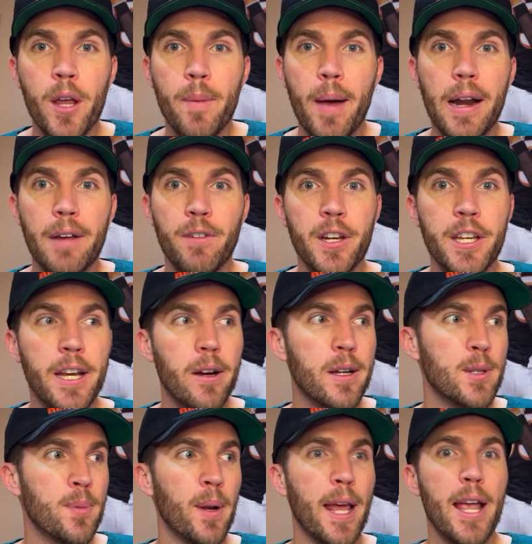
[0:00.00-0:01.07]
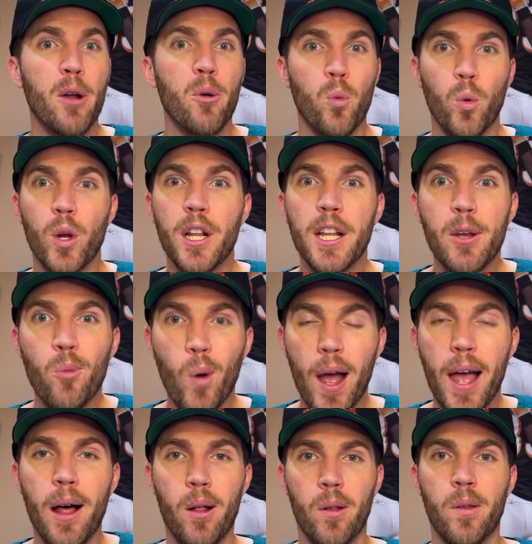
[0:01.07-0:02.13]
about every year, is playing really
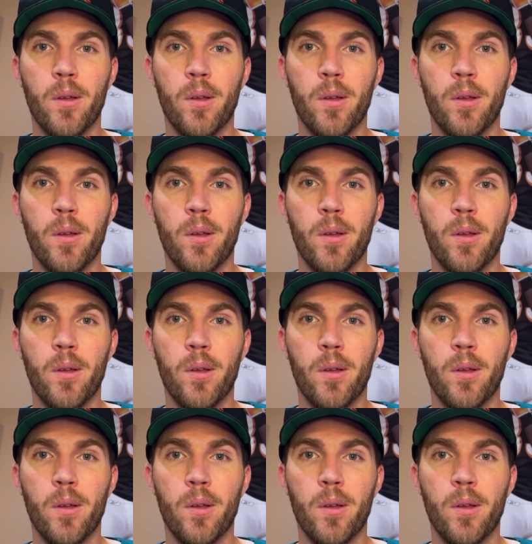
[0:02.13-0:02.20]
well.